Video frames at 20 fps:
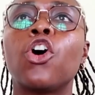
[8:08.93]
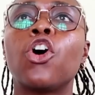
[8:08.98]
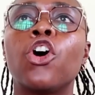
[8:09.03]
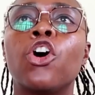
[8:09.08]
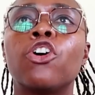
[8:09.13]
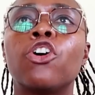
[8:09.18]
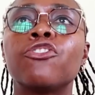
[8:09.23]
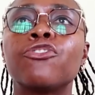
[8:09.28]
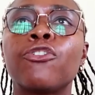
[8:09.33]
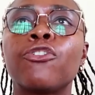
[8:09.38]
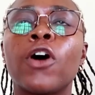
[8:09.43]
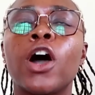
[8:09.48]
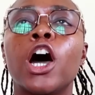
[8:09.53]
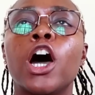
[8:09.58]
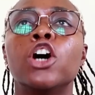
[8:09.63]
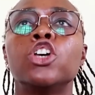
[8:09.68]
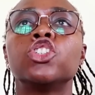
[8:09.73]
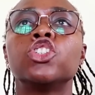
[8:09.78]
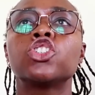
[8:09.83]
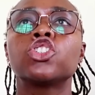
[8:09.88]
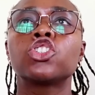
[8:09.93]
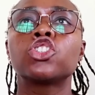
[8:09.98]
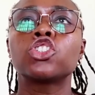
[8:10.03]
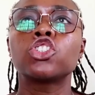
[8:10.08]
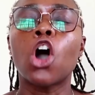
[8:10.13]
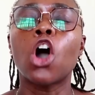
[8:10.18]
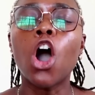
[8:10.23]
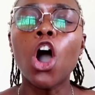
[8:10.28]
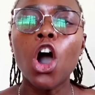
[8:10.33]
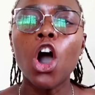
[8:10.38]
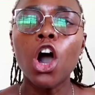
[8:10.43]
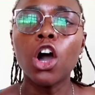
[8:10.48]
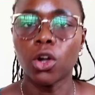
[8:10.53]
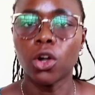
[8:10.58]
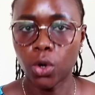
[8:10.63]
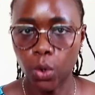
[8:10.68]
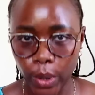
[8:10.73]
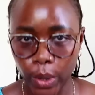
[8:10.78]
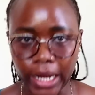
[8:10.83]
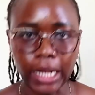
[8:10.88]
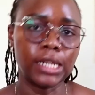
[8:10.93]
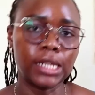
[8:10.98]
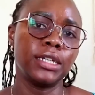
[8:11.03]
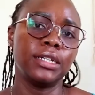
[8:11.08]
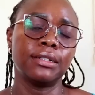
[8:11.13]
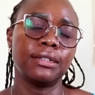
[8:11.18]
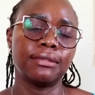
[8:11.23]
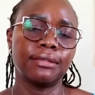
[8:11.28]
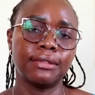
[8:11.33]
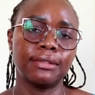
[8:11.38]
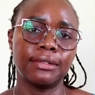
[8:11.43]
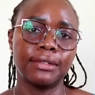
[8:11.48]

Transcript: off so quickly.